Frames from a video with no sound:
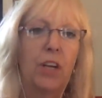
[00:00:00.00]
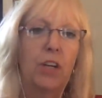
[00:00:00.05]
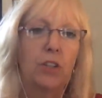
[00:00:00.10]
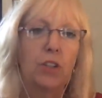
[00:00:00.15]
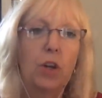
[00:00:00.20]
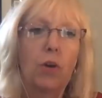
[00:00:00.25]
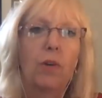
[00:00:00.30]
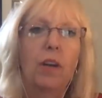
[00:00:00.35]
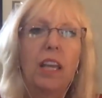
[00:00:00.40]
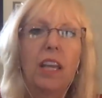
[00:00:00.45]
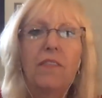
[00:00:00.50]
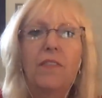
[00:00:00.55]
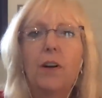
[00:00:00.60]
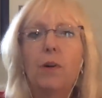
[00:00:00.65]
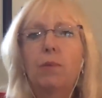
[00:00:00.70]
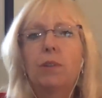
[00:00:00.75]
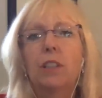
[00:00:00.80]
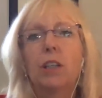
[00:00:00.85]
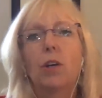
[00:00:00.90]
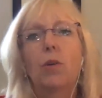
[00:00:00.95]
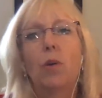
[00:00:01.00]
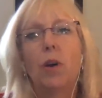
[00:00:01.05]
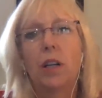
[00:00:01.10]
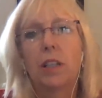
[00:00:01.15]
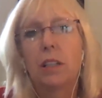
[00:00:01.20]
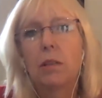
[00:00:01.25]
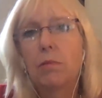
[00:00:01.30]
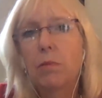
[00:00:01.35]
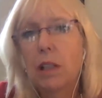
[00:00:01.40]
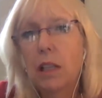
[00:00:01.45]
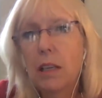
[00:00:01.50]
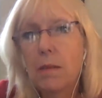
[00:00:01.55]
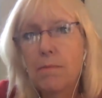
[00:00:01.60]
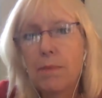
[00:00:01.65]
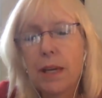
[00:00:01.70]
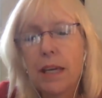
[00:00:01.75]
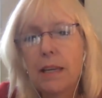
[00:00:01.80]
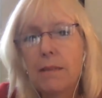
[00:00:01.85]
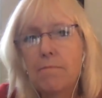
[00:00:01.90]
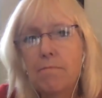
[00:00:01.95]
So if it was a quantum
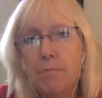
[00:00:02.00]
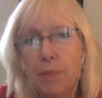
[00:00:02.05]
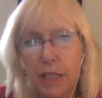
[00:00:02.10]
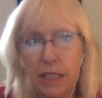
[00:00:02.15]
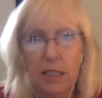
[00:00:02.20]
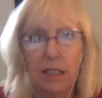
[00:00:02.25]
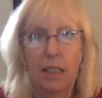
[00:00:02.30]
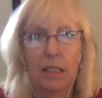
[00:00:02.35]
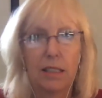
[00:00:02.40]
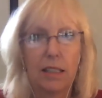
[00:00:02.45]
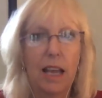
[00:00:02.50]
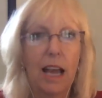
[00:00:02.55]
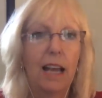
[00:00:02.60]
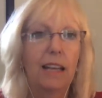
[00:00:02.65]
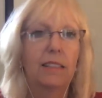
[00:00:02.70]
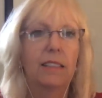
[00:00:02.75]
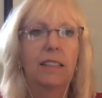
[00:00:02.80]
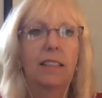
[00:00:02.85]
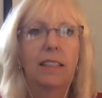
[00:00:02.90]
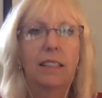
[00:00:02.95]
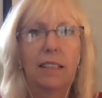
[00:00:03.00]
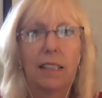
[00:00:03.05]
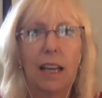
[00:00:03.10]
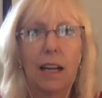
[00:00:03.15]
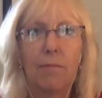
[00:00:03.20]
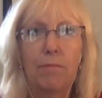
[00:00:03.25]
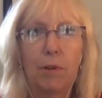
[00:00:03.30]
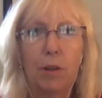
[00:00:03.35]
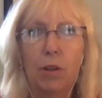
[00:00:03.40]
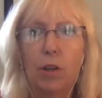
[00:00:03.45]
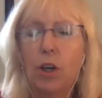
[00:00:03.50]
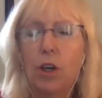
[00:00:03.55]
leap in business, as an example,